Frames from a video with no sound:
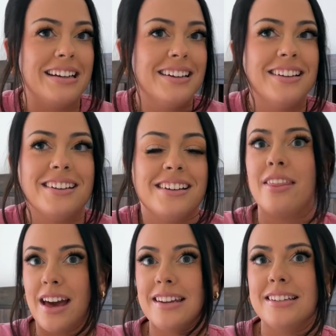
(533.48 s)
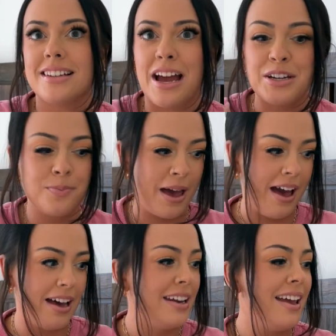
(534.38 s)
that is kind of
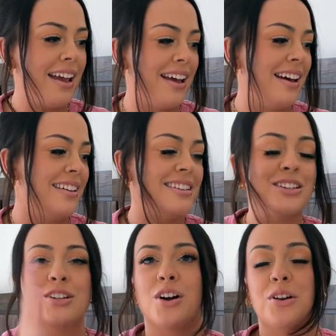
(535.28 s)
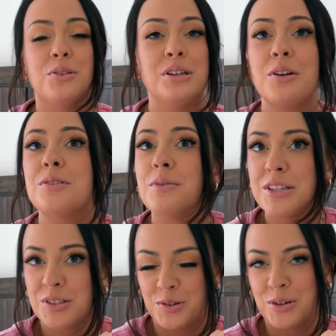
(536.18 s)
bad, and God only knows where the
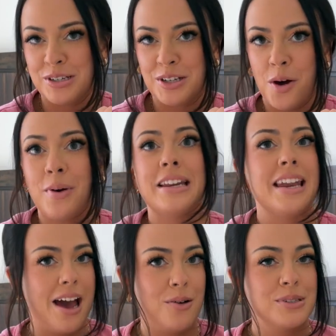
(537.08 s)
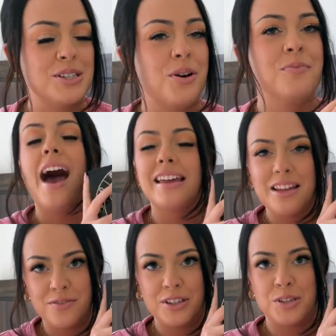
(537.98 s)
story is going now. So I
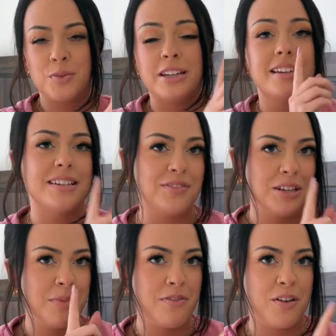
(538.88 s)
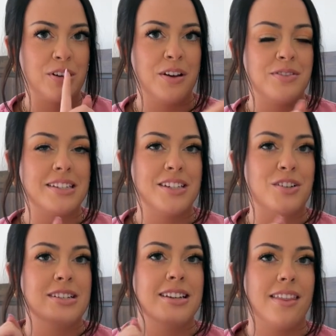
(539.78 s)
loved this one. Definitely my favorite of the
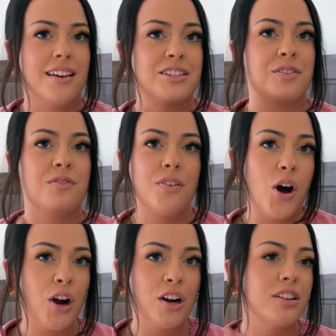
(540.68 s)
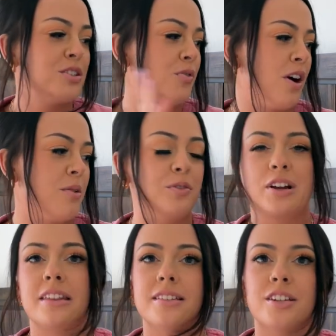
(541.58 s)
series thus far. So far, I would
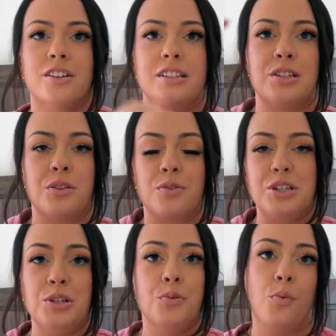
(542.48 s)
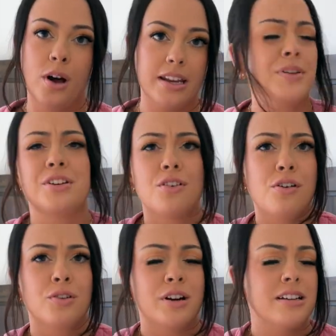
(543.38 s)
rank the series 3, 2, 1. They're all
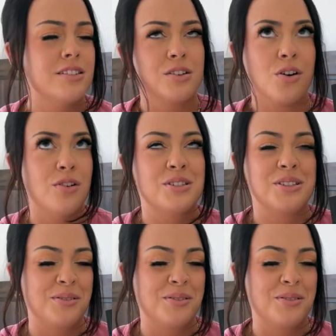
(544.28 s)
great. They're all so,